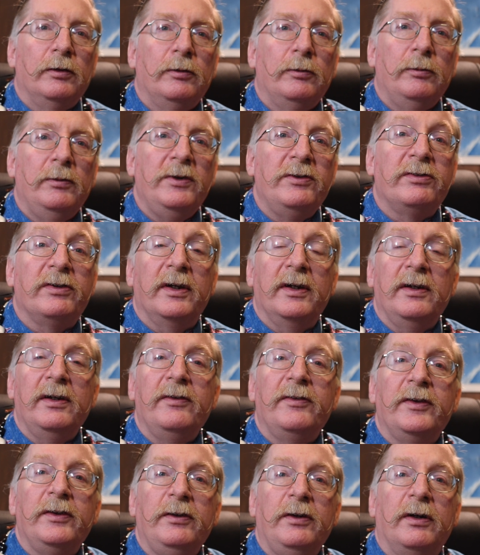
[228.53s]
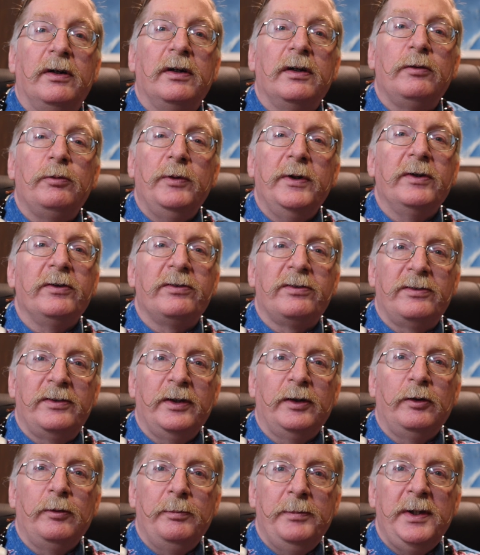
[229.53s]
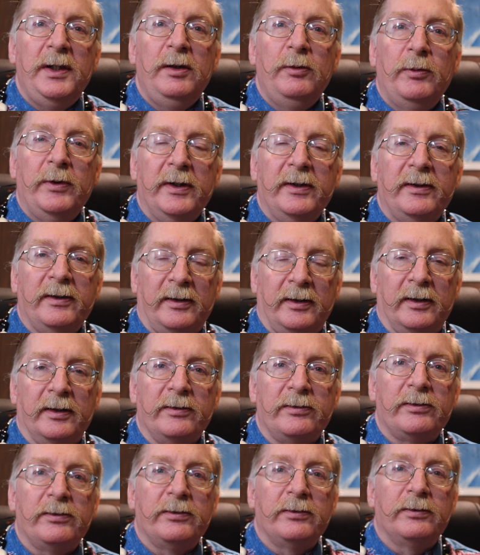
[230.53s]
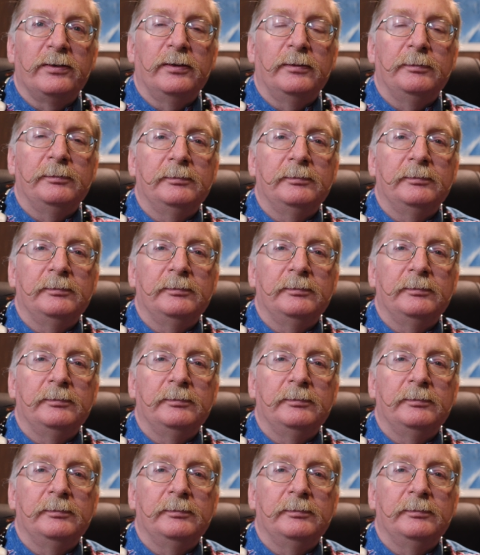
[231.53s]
We say that God will still be with us